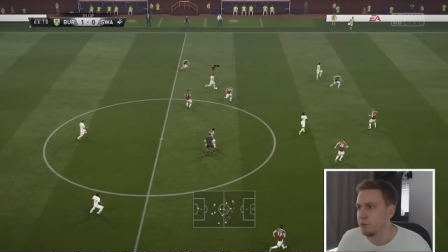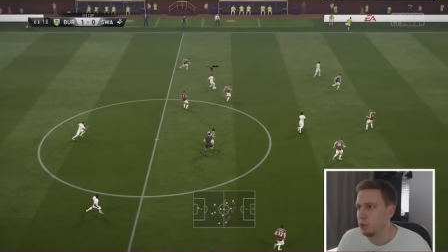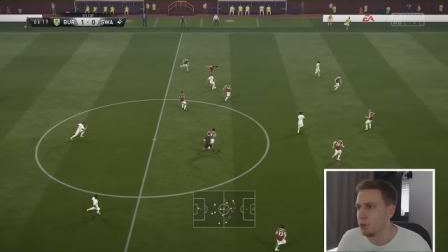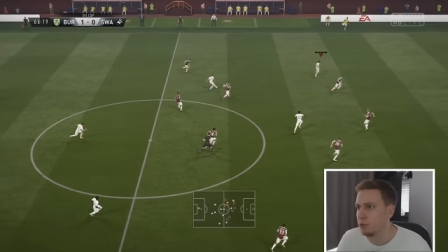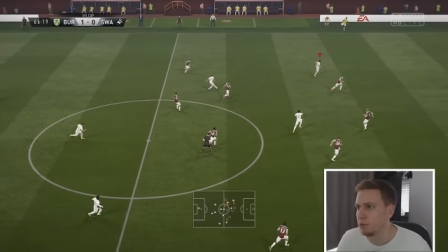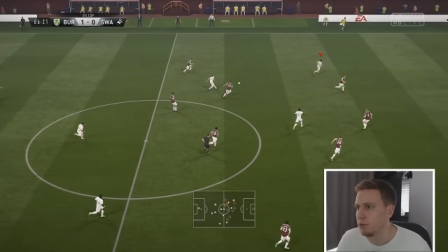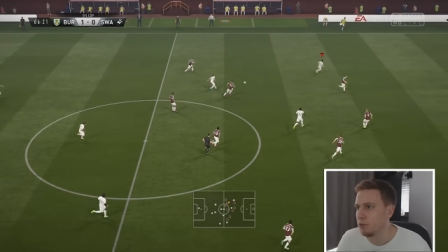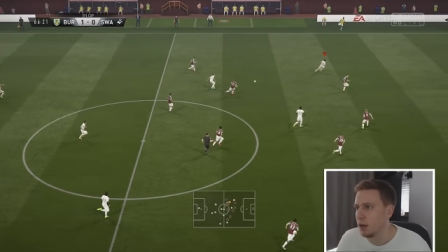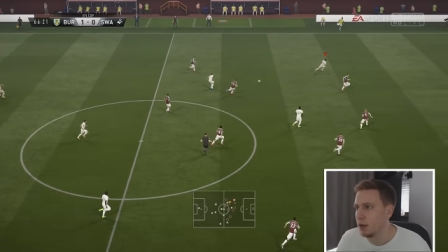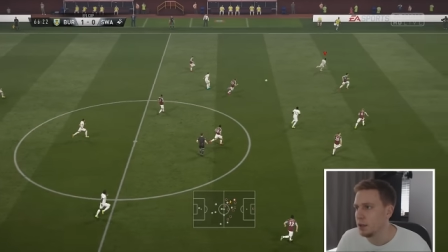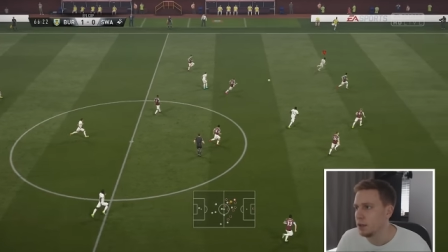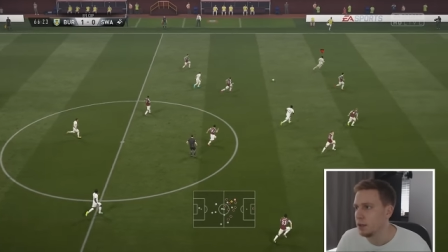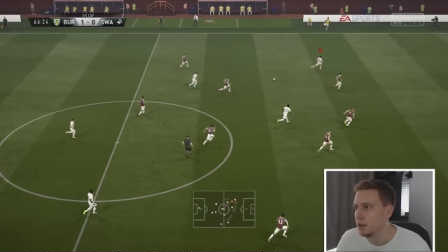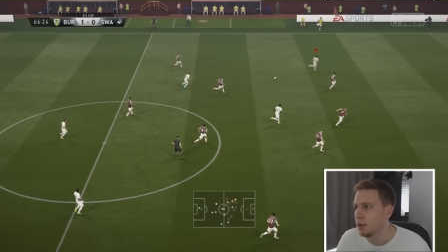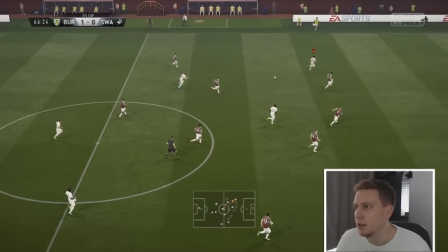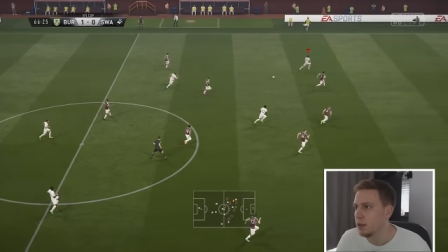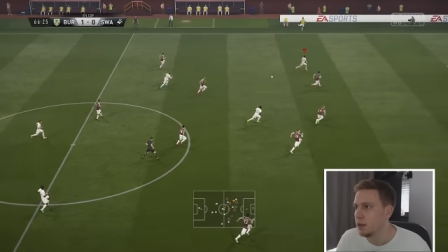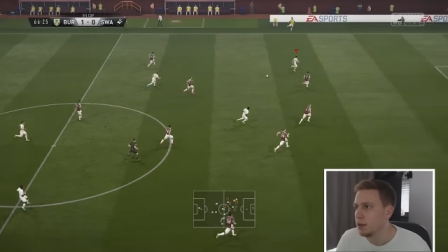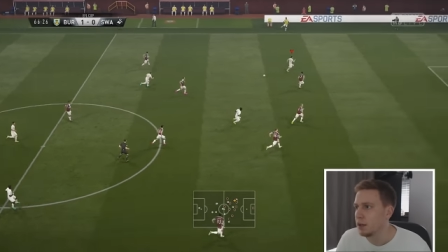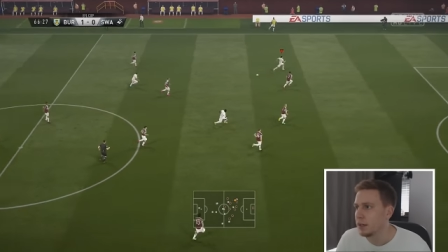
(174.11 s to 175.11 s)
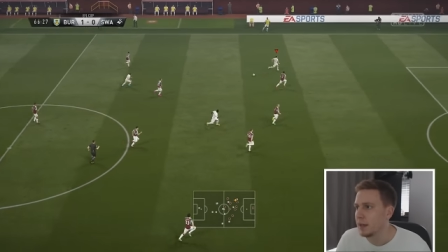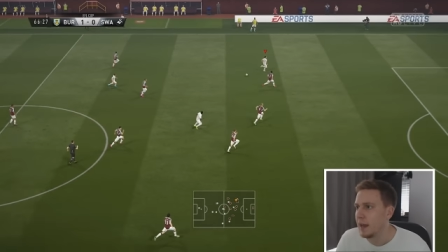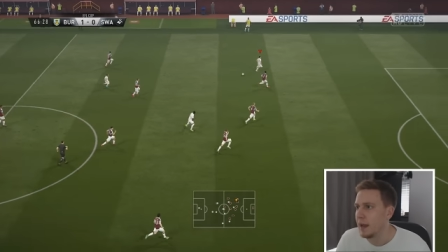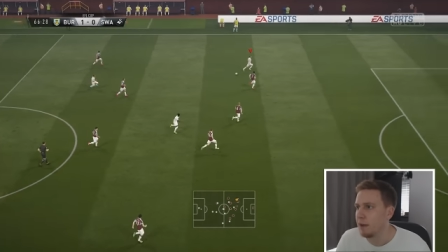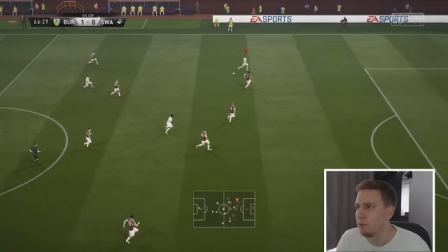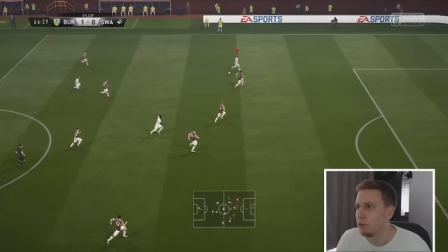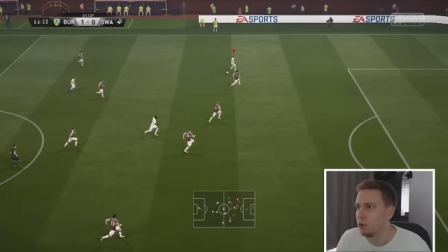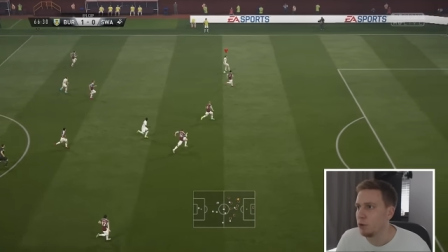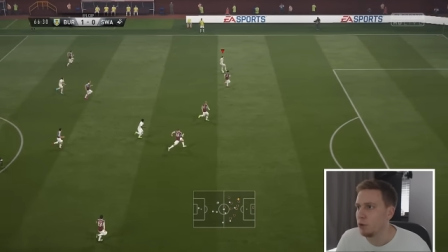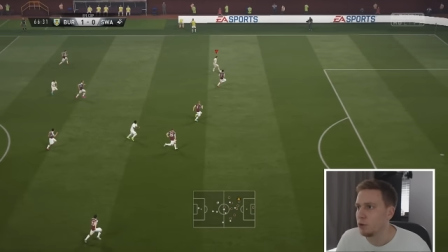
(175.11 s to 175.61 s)
a forward run, and
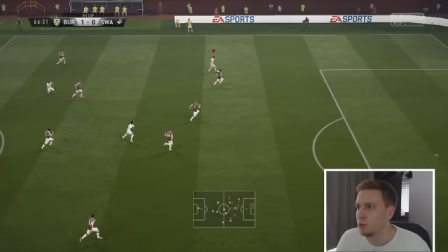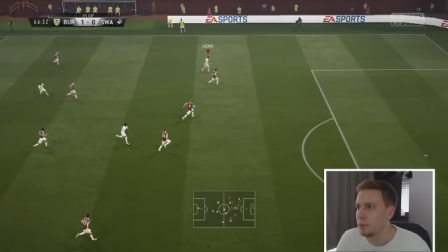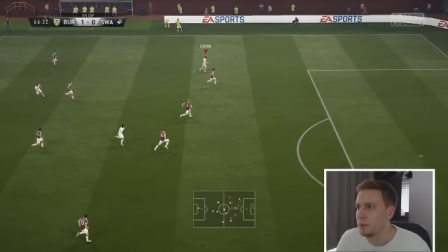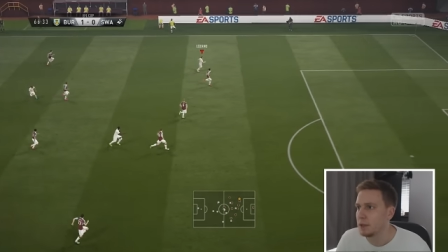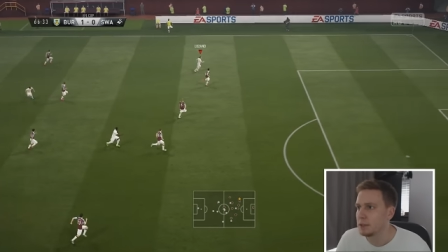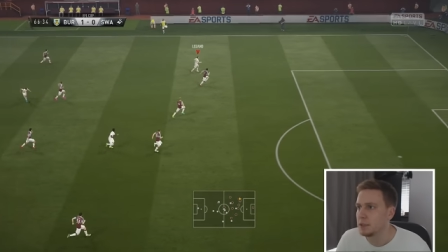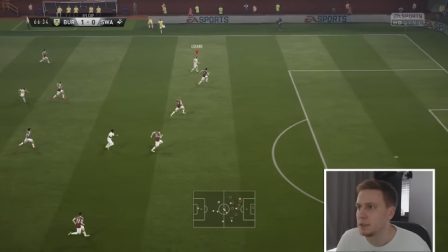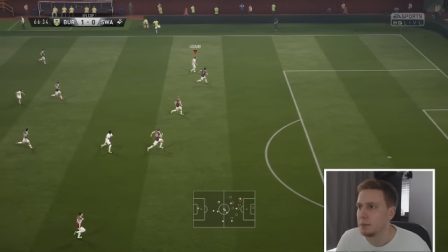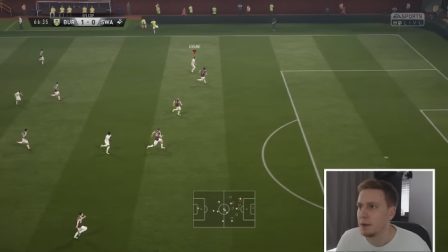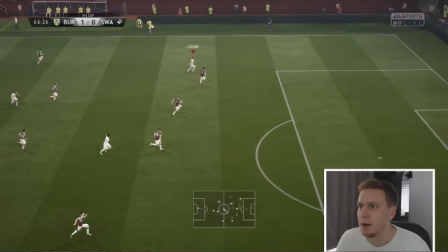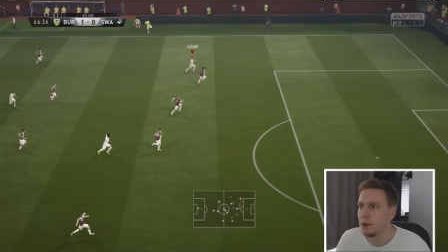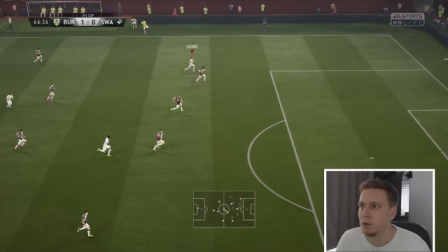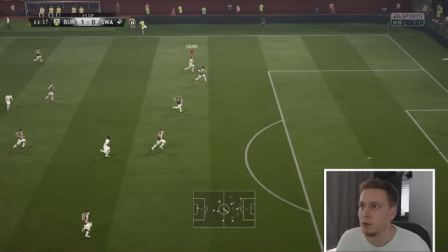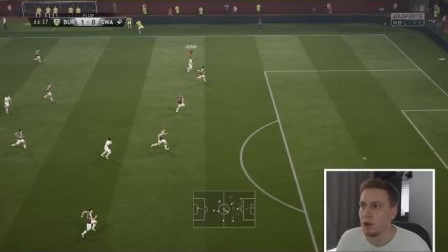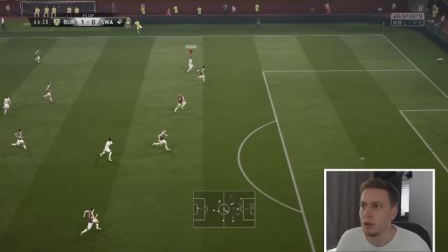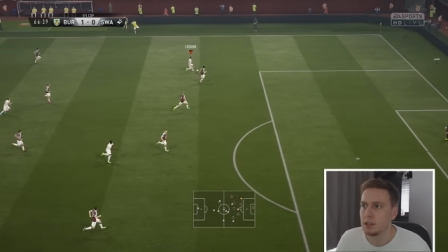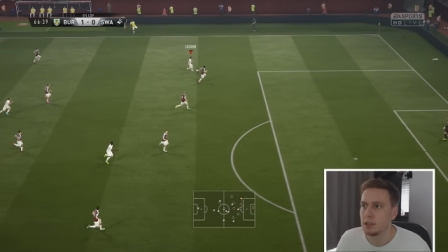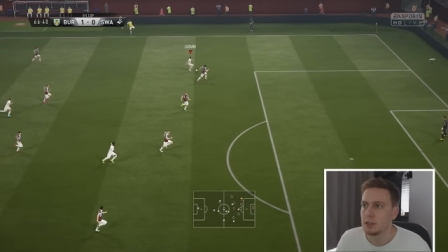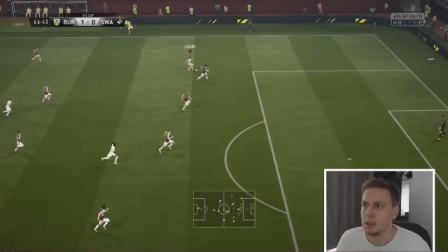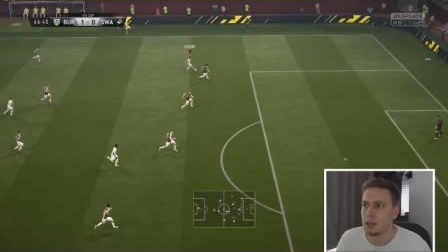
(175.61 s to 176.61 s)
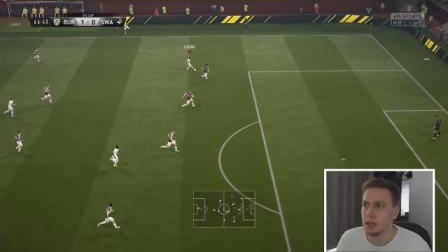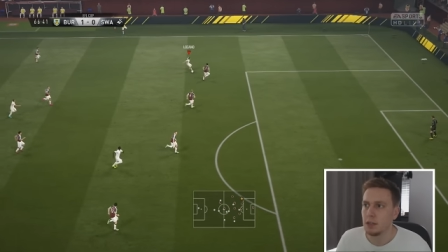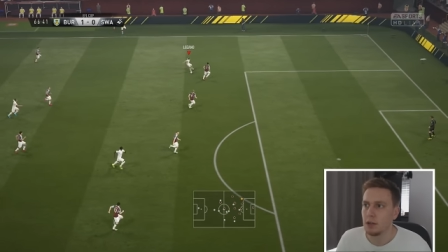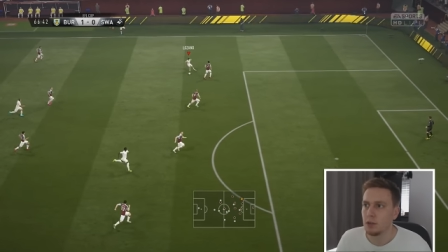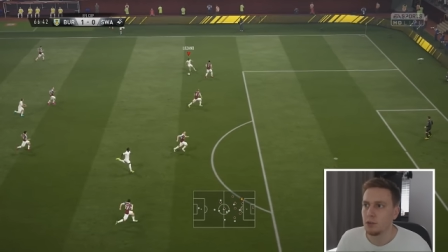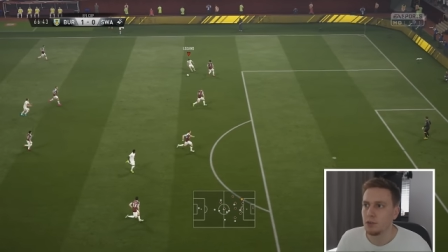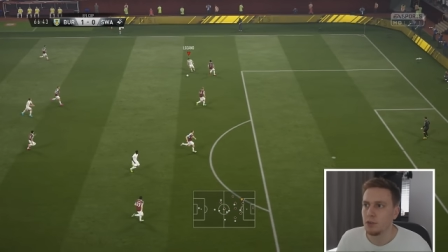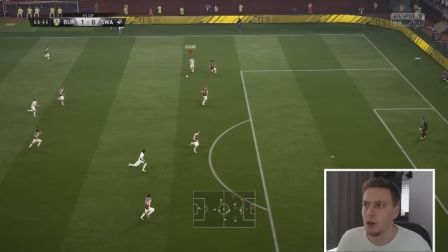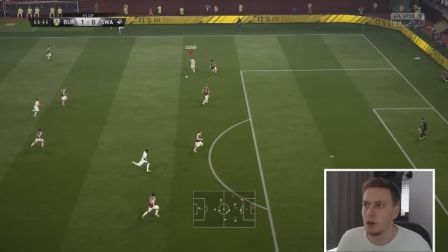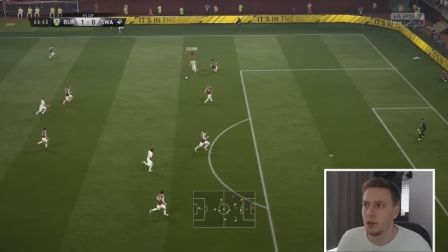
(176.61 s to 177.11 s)
Carroll has picked him out nicely.
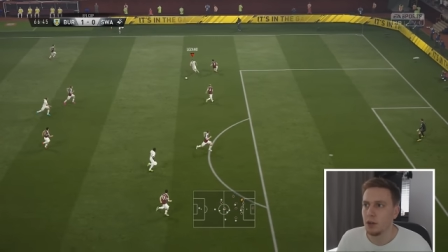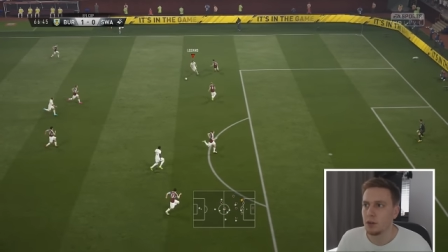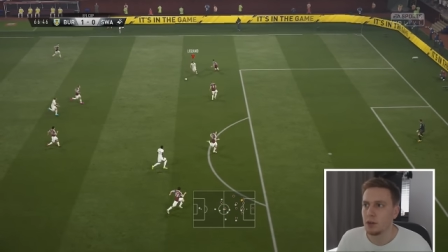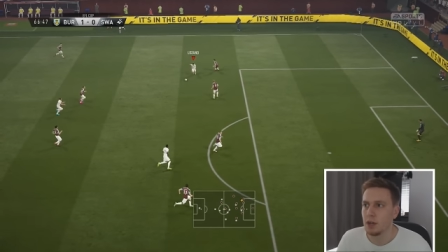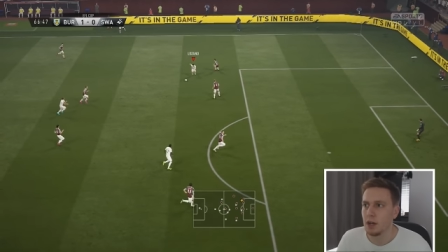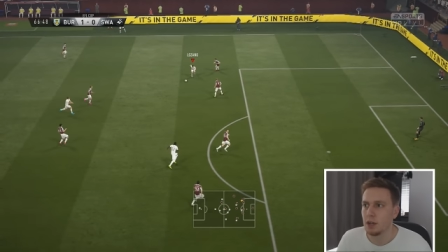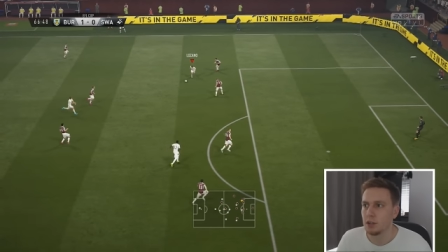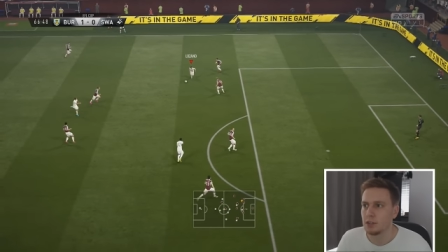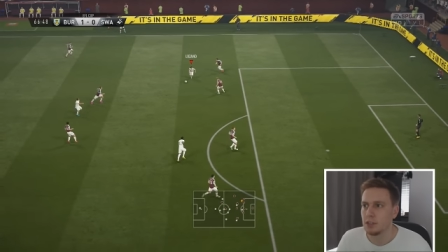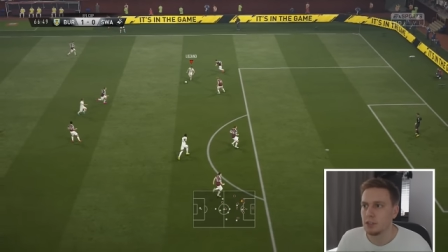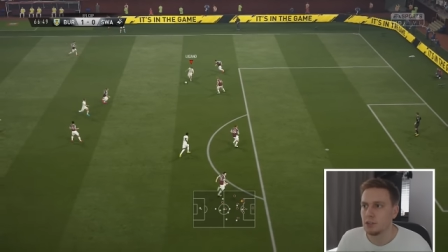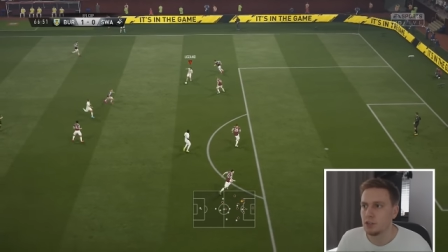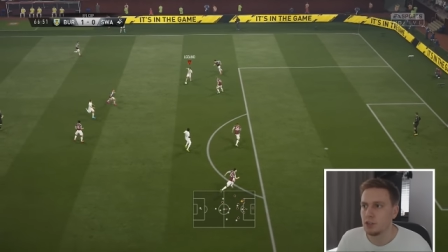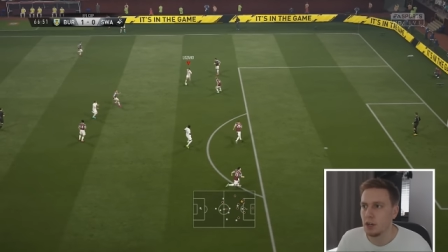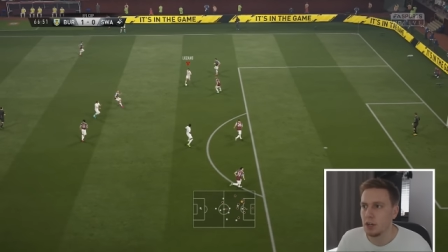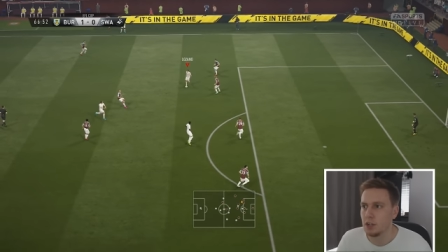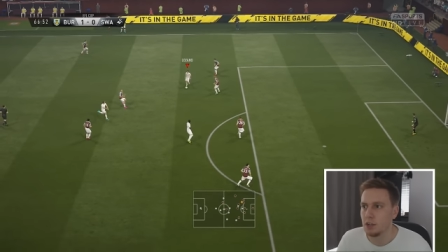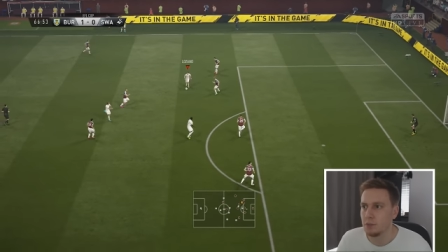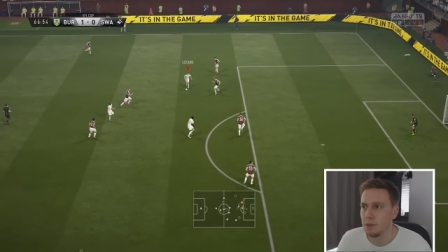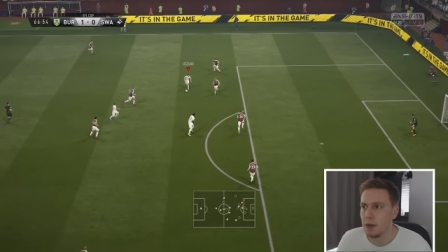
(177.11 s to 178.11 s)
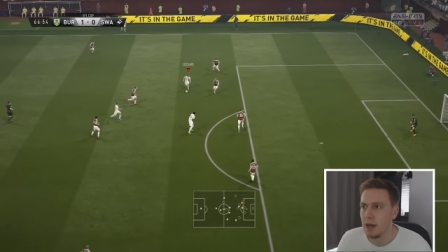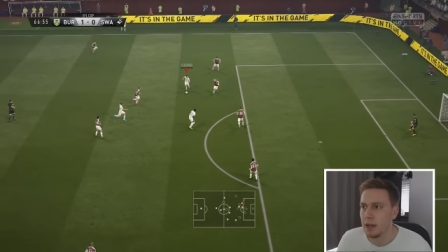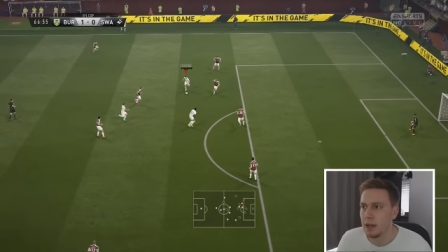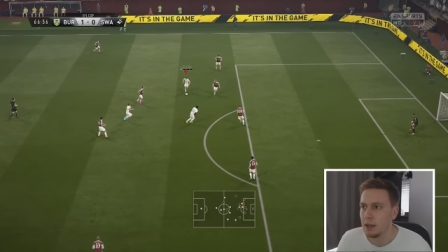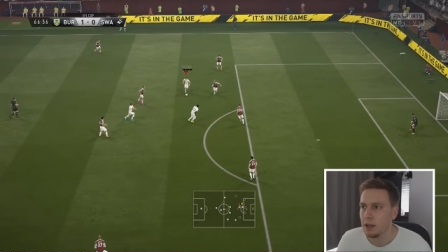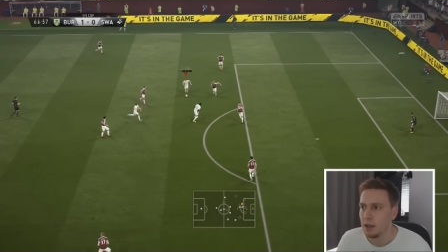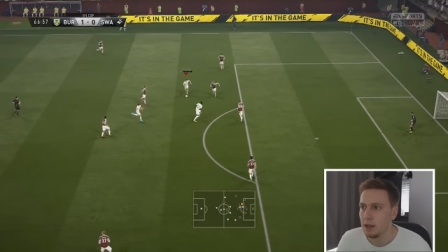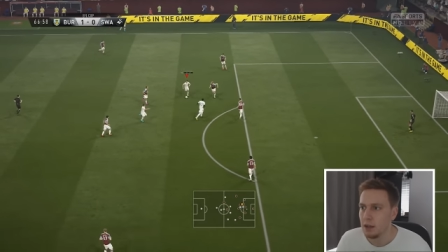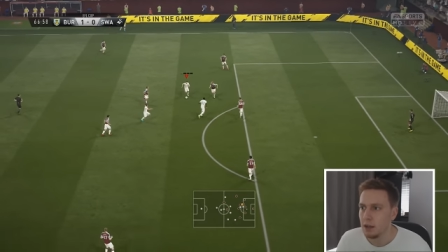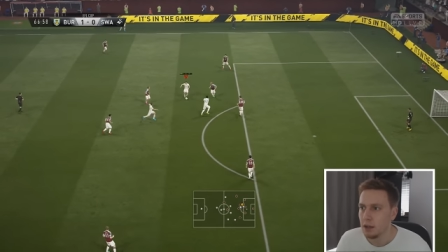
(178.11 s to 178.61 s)
Lozano cuts inside his man.